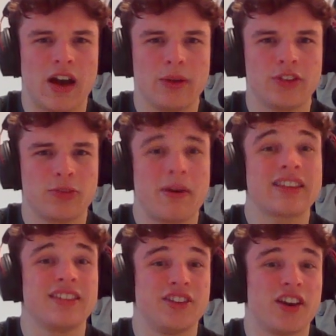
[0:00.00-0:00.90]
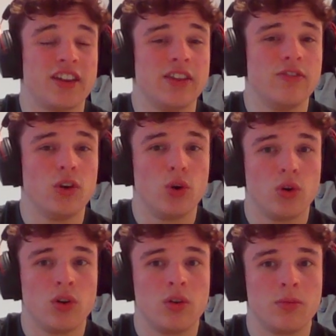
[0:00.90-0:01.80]
I was expecting knight
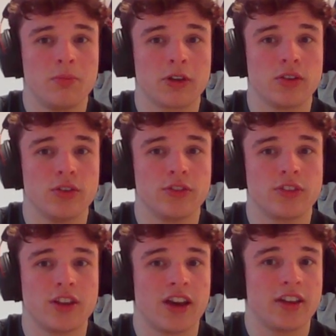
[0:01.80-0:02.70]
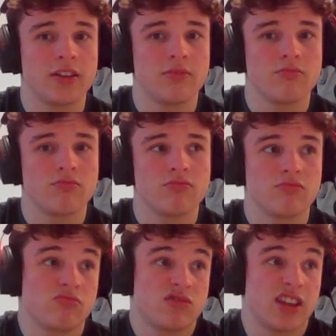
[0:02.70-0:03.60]
e4 because the knight
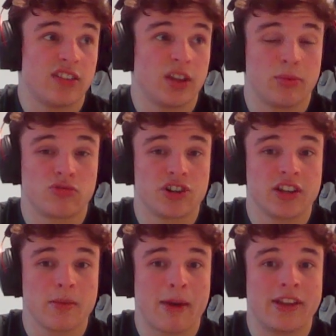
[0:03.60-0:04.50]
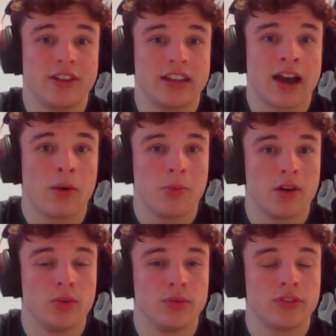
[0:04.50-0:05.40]
takes up a really commanding
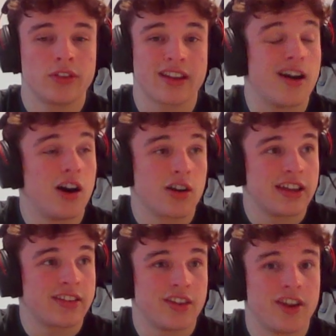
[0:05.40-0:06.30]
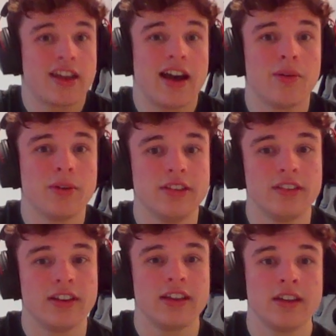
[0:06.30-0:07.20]
outpost. I can't kick the knight out
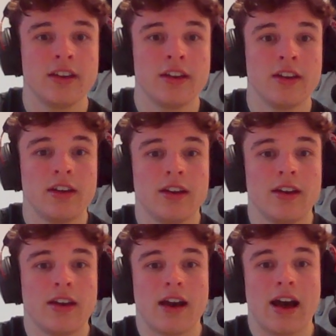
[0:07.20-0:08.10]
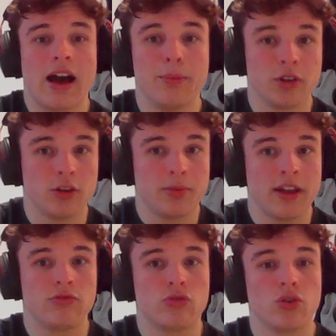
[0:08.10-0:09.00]
easily. I'm going to
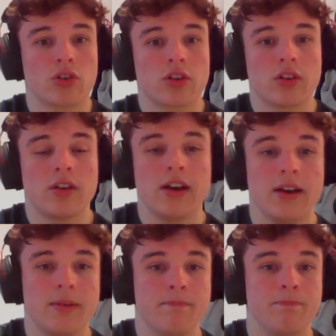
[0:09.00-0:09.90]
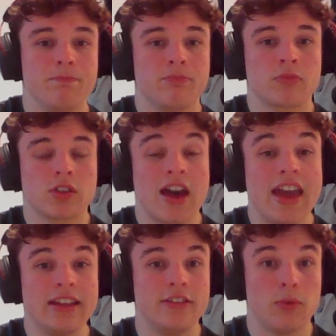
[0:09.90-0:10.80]
play rook a
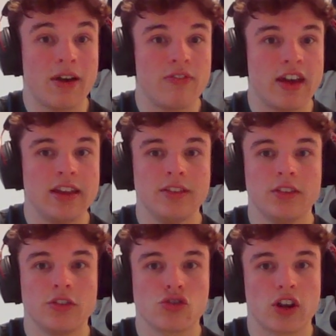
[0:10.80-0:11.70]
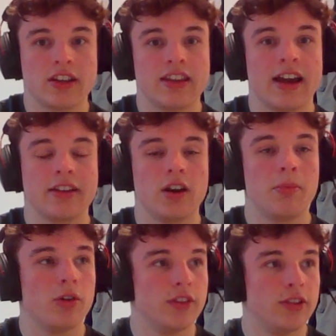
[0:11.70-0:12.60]
to f8 to try and gang up
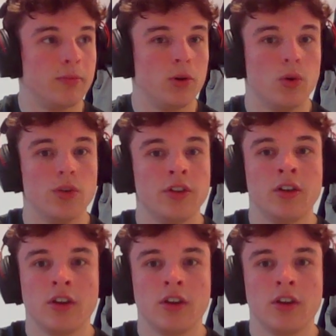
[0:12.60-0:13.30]
on this pawn.